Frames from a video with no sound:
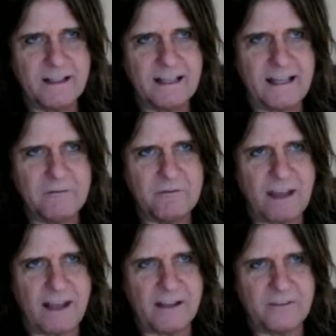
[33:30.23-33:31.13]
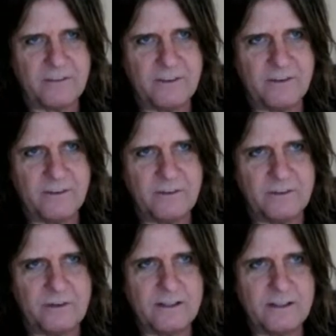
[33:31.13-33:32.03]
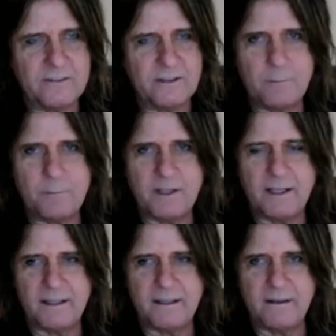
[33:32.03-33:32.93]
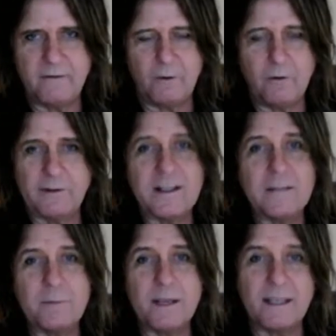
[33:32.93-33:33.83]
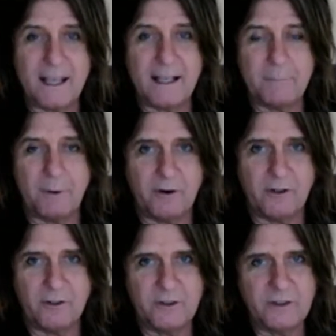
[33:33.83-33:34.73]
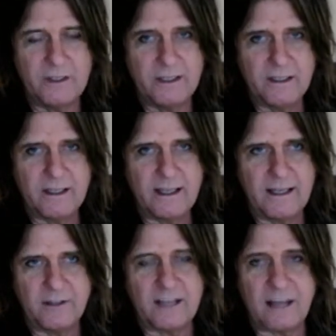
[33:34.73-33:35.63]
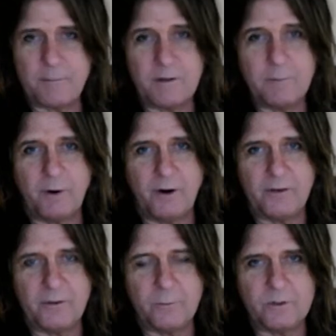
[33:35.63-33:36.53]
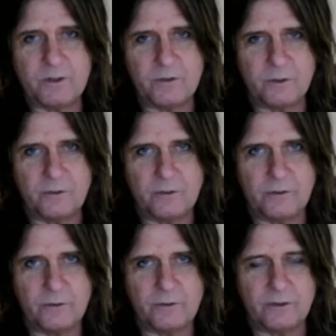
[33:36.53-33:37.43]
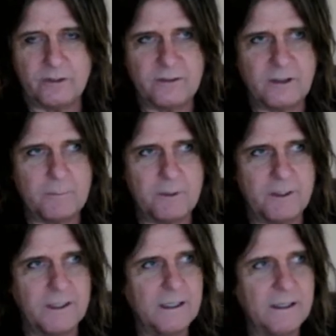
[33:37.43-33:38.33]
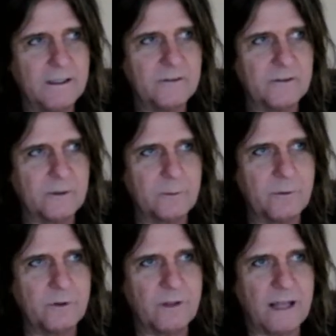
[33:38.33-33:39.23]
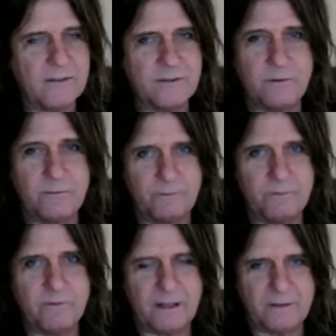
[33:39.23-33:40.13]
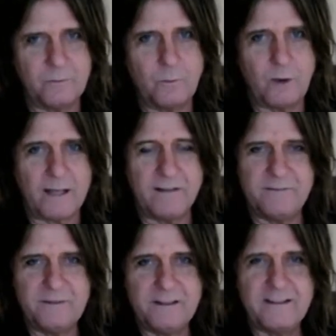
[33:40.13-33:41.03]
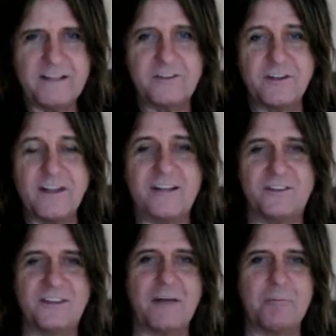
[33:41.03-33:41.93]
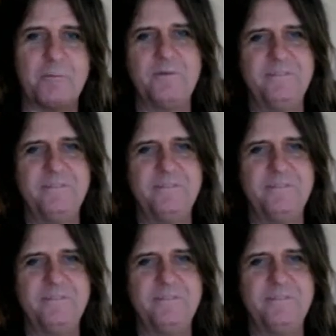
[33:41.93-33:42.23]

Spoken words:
and fast string skipping, alternate picking part, and a tapping part, which is also string skipping. So that's the next step.